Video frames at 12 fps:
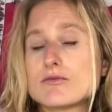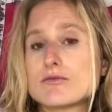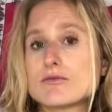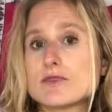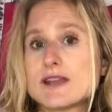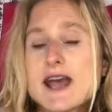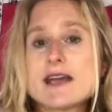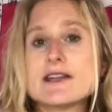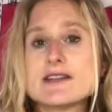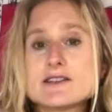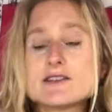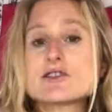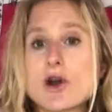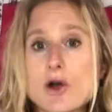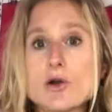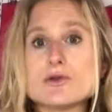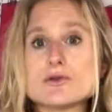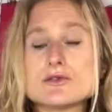yeah, it is
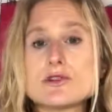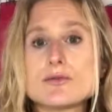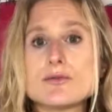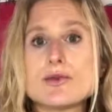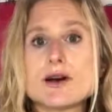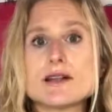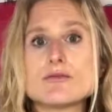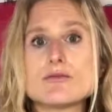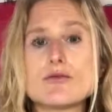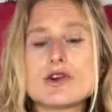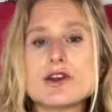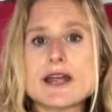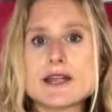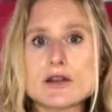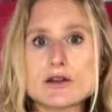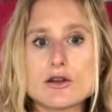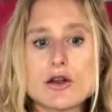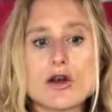toned, but more like
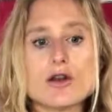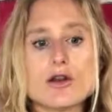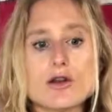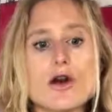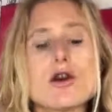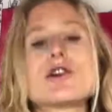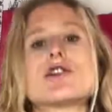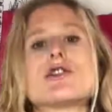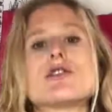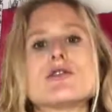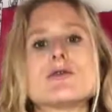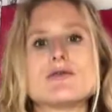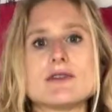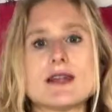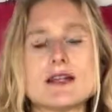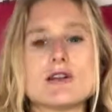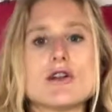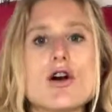longer,
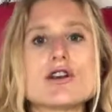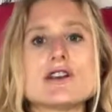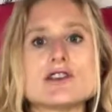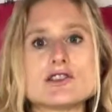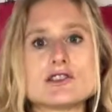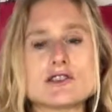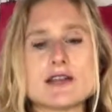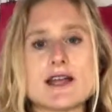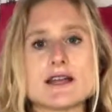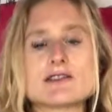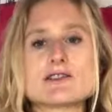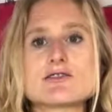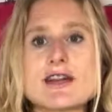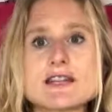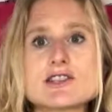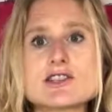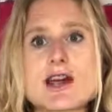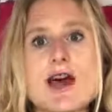like longish, like
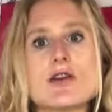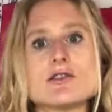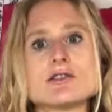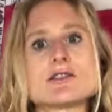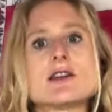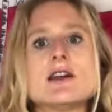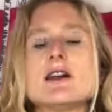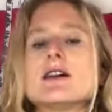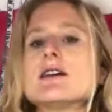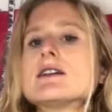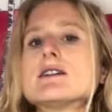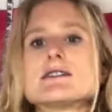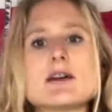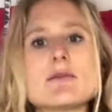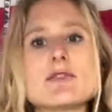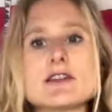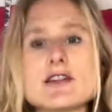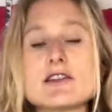stretched out,
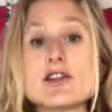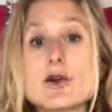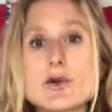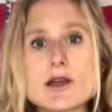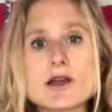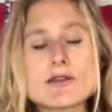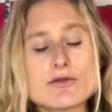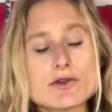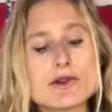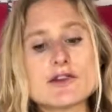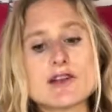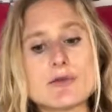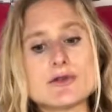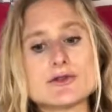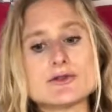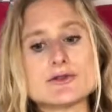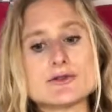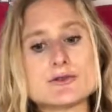something that yoga can, for example,
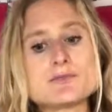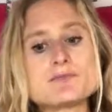do.